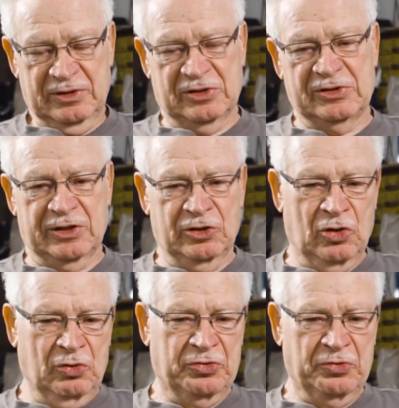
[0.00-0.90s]
to sit and
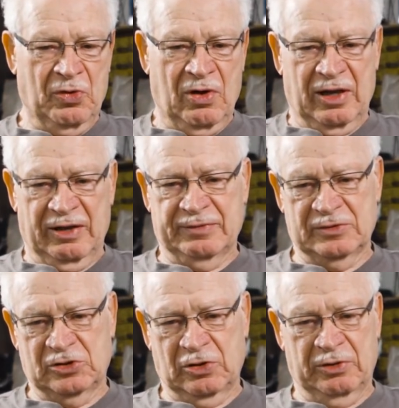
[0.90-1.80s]
go through all of
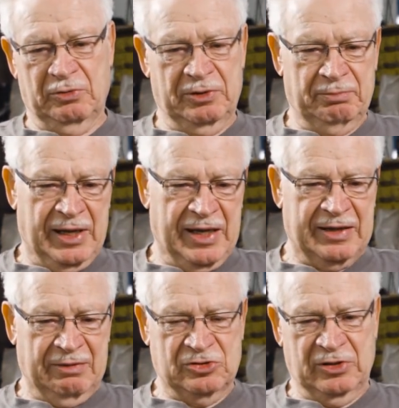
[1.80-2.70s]
them. So I went
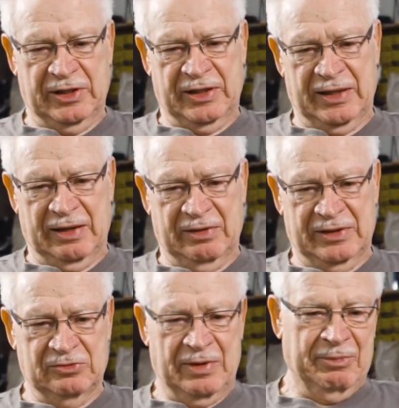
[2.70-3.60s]
back. I was going to get out, and
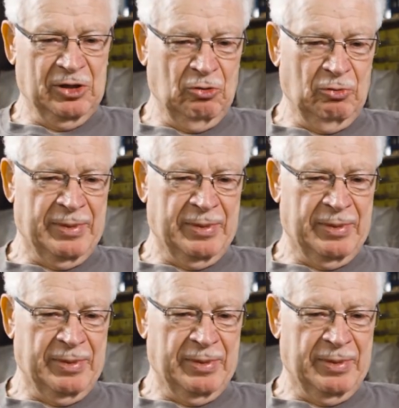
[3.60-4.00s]
I said, well, I'm going to go